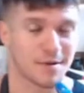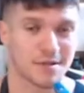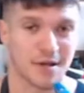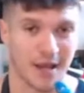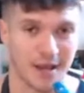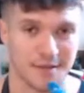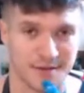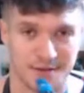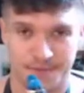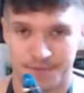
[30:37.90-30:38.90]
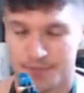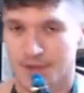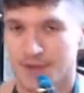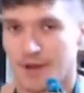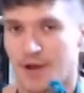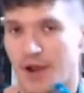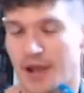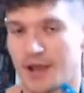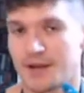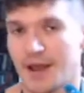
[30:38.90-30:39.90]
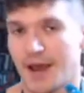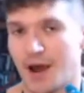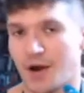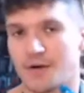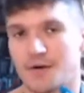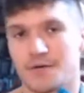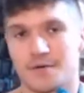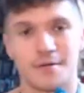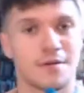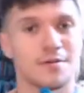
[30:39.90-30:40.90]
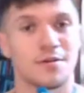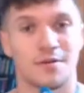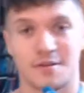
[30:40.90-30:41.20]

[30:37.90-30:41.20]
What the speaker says: are going to hate this. All right, now you do the